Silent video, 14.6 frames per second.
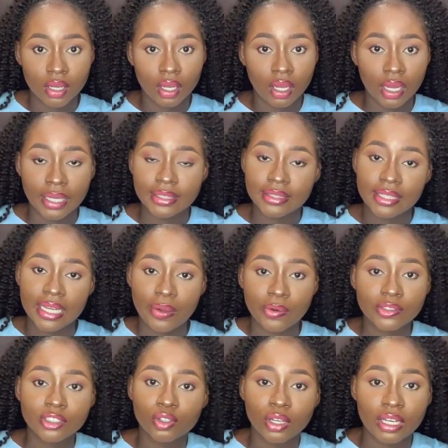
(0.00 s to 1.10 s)
I think I was
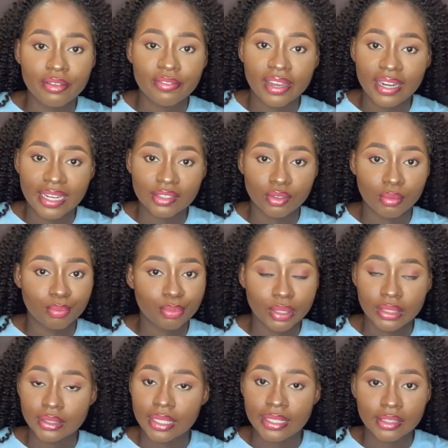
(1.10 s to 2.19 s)
disqualified at some
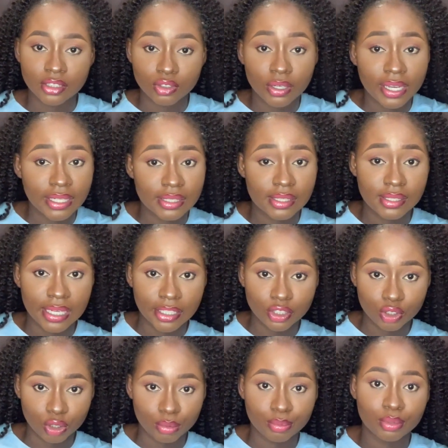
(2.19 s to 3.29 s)
point. I did not get that
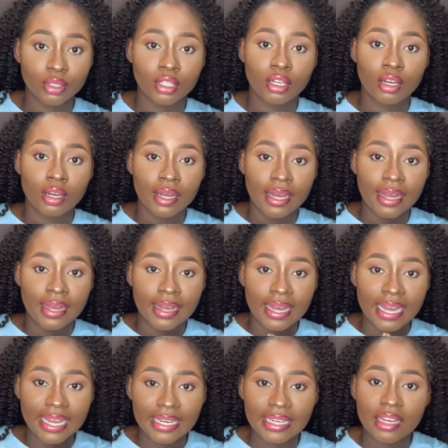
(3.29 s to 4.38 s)
job.
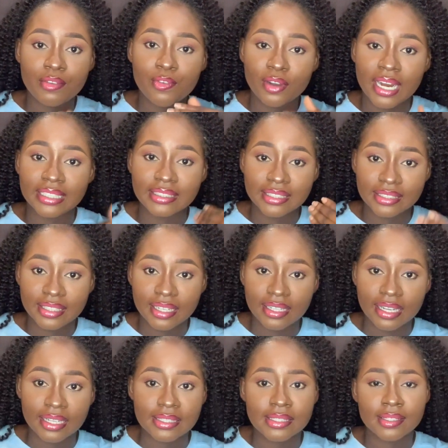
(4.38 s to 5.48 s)
I now further stated
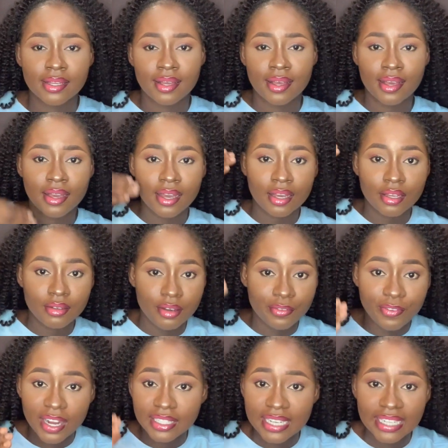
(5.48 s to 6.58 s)
that the
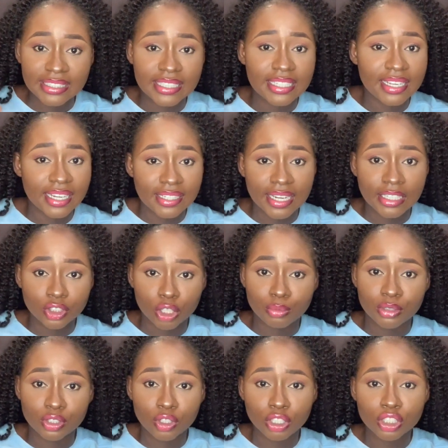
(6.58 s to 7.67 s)
fact that I didn't get that job
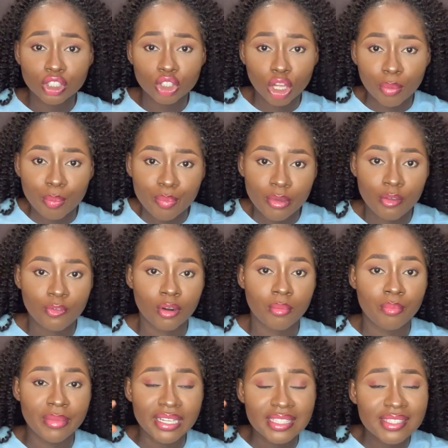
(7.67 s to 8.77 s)
did not stop me
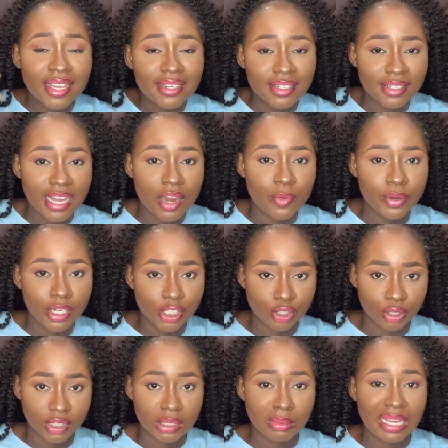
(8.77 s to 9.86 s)
from maintaining that relationship.